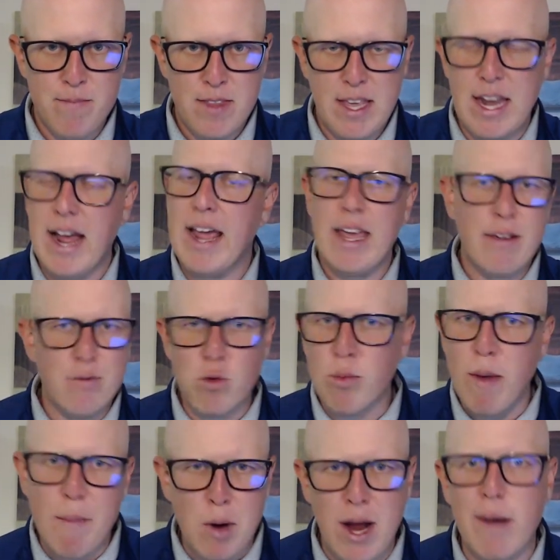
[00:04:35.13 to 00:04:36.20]
and I even
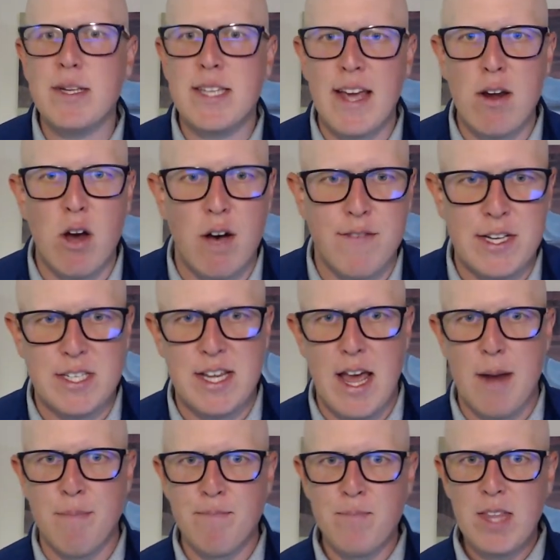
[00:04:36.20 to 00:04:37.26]
remember how I signed off, I
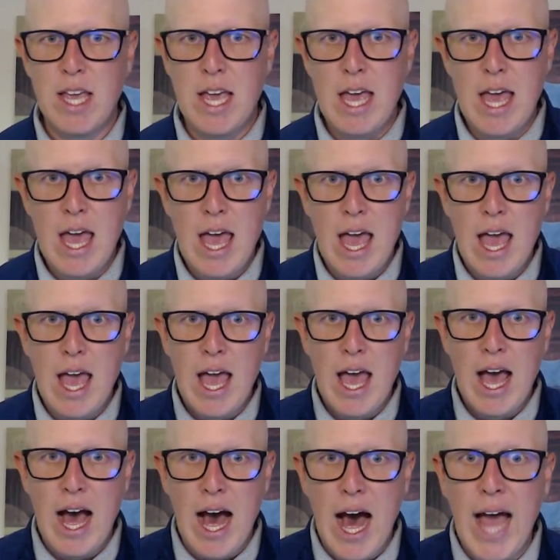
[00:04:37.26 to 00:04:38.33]
said,
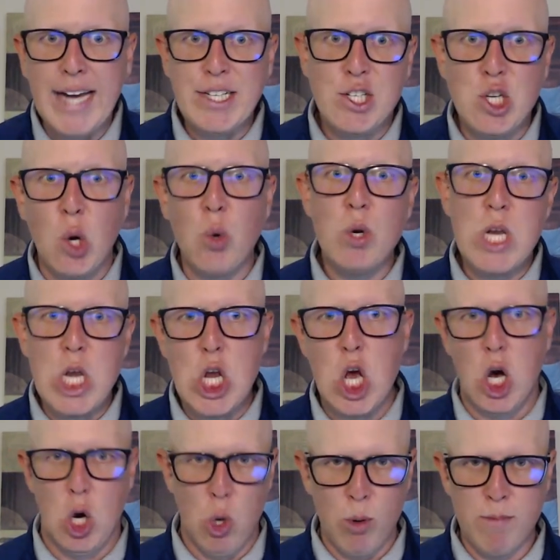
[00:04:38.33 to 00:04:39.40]
I don't
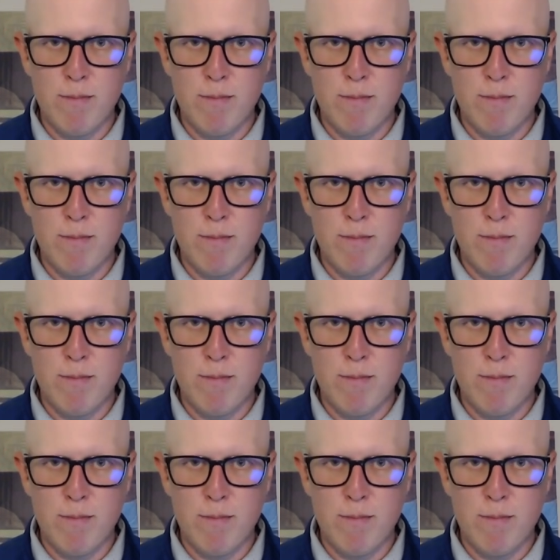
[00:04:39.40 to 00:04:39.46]
know,